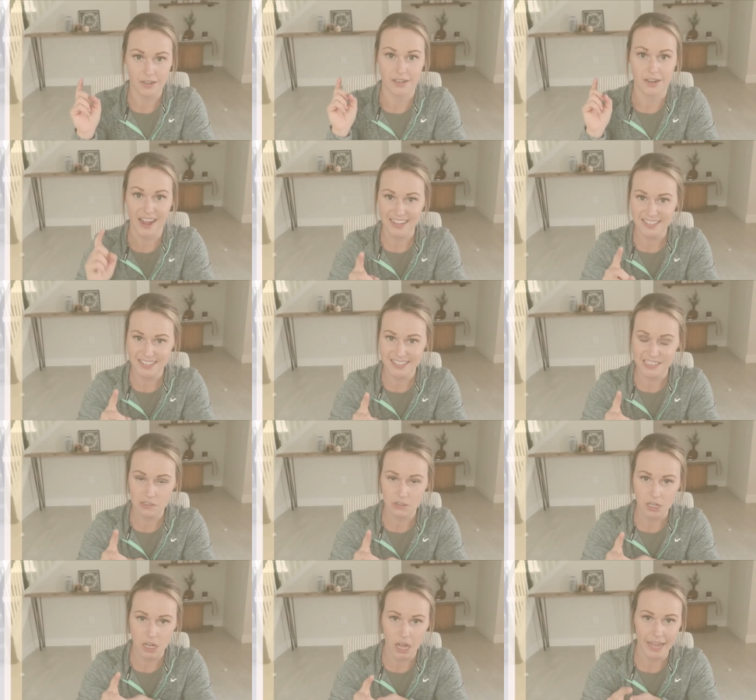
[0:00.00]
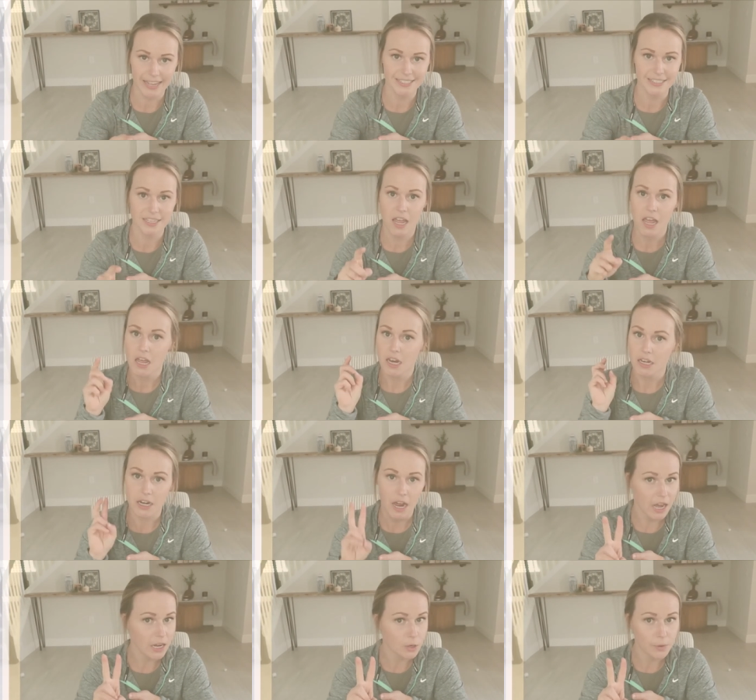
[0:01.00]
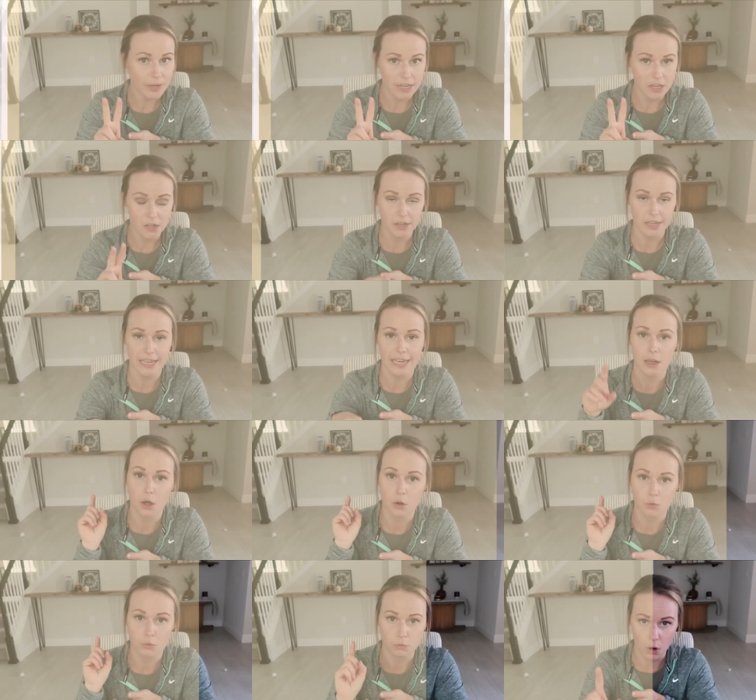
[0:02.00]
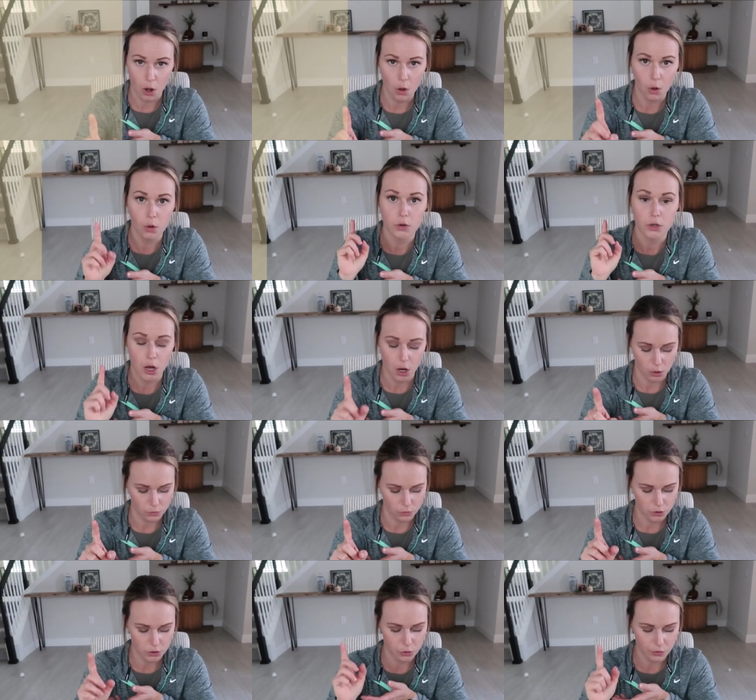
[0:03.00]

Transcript: Not steel cut, not quick cooking, rolled oats.